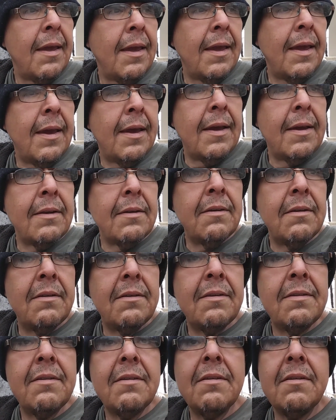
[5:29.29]
And
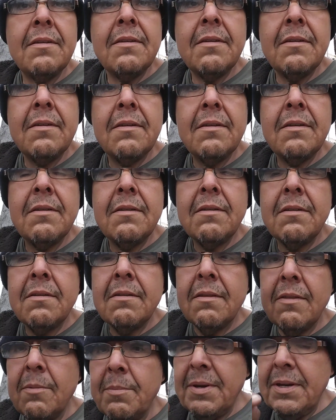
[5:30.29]

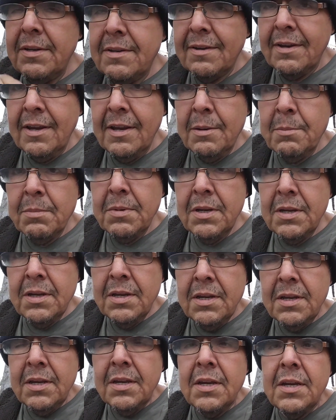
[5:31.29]
in the meantime,
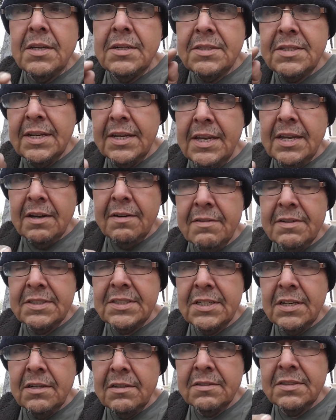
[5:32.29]
Take care of
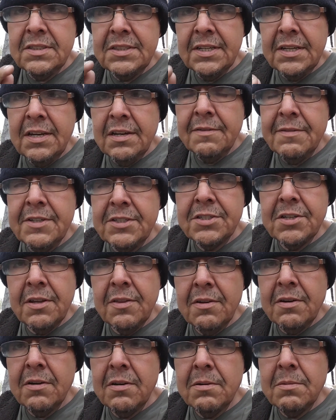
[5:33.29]
yourselves, take care of each
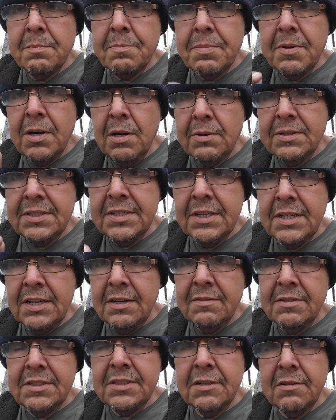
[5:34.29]
other, but always take
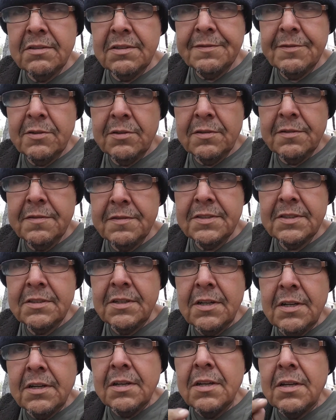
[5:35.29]
care of yourselves first.